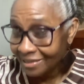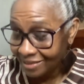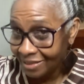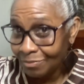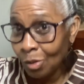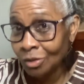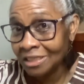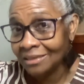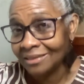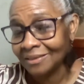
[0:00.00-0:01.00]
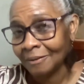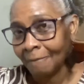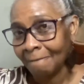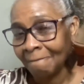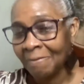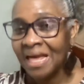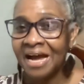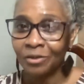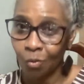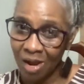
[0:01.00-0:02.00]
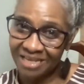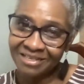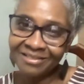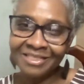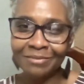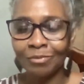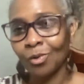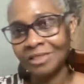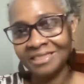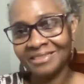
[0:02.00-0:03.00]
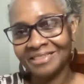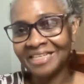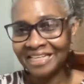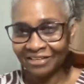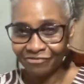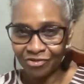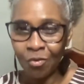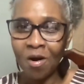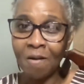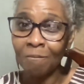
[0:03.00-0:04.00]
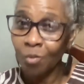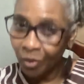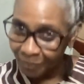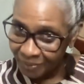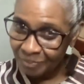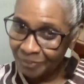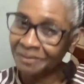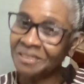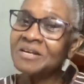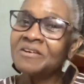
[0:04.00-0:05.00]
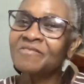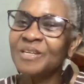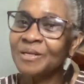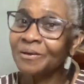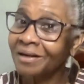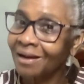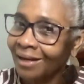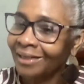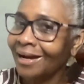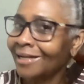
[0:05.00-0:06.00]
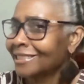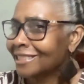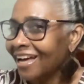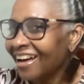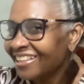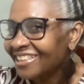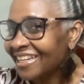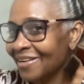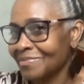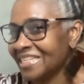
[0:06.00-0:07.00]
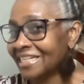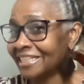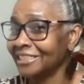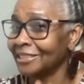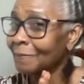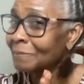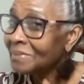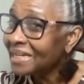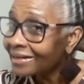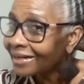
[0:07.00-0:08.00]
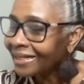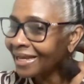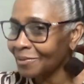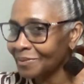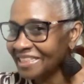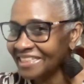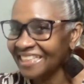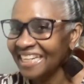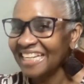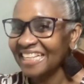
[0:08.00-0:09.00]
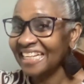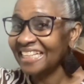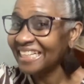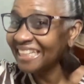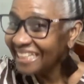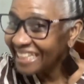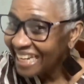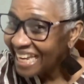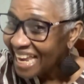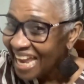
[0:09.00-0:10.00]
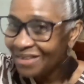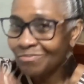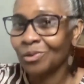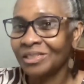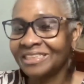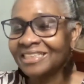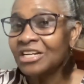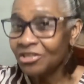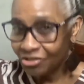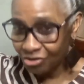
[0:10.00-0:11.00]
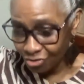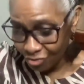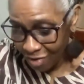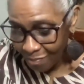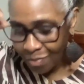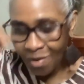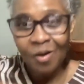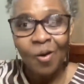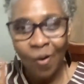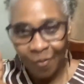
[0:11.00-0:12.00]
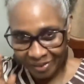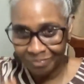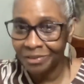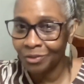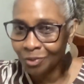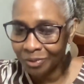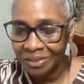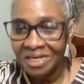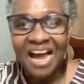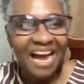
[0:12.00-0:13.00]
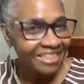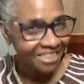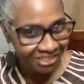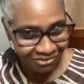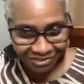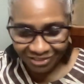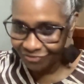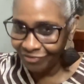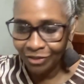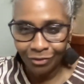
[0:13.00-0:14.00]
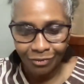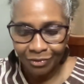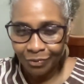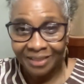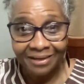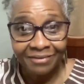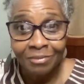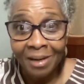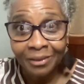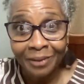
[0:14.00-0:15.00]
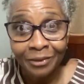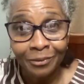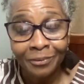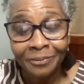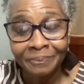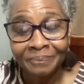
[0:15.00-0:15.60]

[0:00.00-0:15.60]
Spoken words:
Think about it. And while you think about it, if you want more people to hear God talk to them in the Jamaican language, then click the like button, drop one comment below, and share this video with everybody where you know.